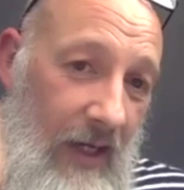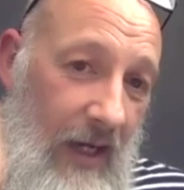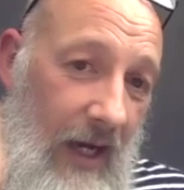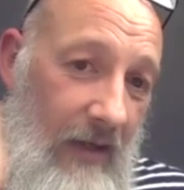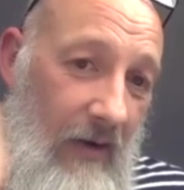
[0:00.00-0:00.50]

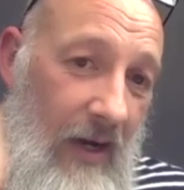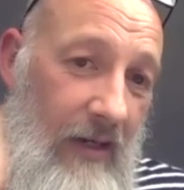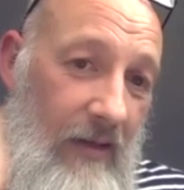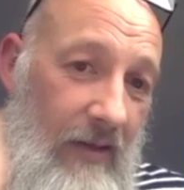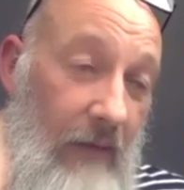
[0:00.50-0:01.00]
and I
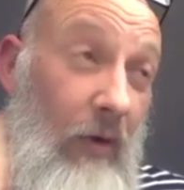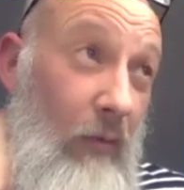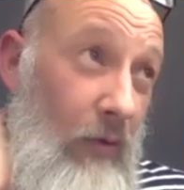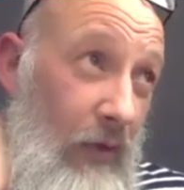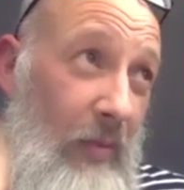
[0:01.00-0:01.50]
said, right,
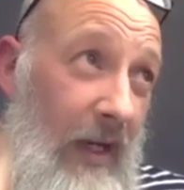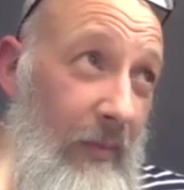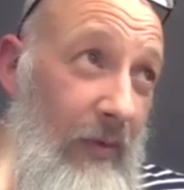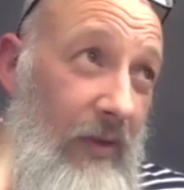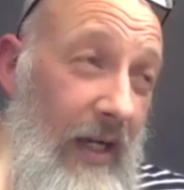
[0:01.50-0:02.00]
we'll do play
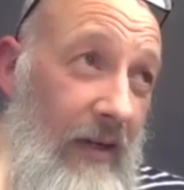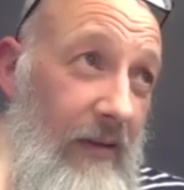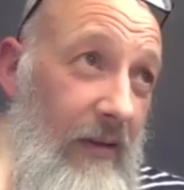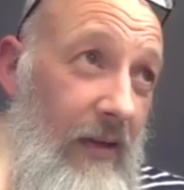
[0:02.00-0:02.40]
projects.